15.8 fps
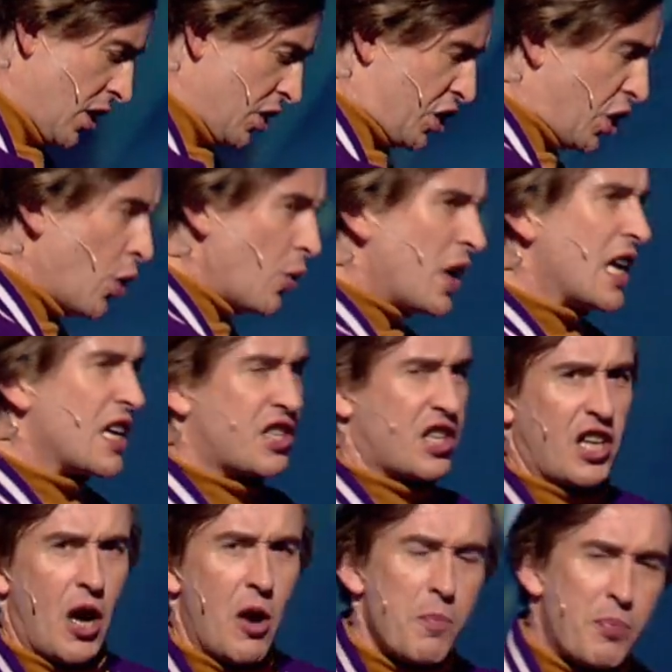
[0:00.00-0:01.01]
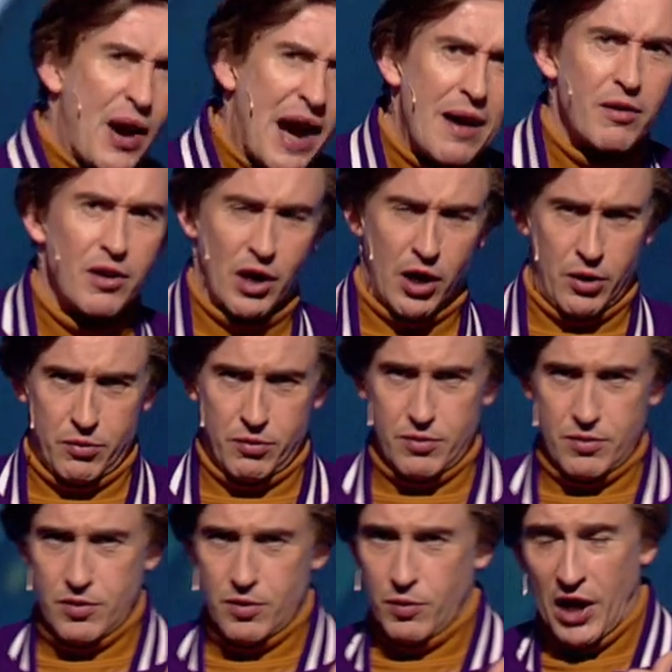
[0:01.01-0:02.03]
Two years ago, Brownlow
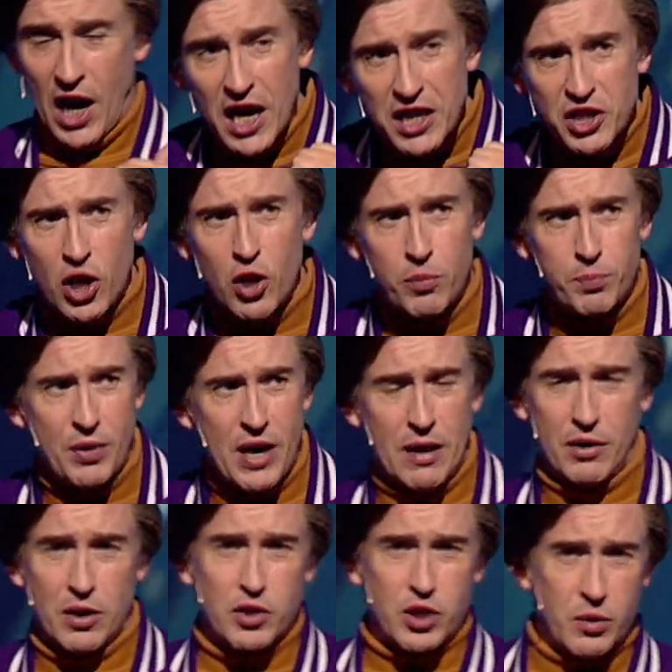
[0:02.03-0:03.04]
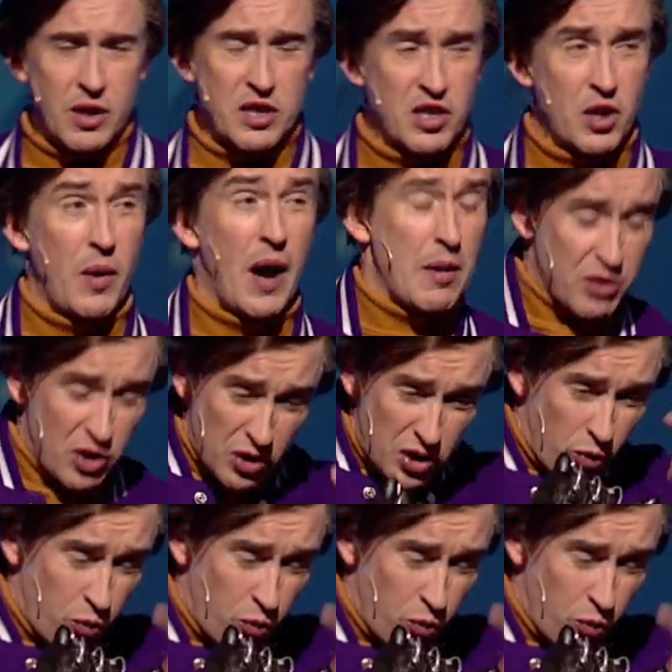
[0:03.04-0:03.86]
when I told Brownlow two years ago I was going to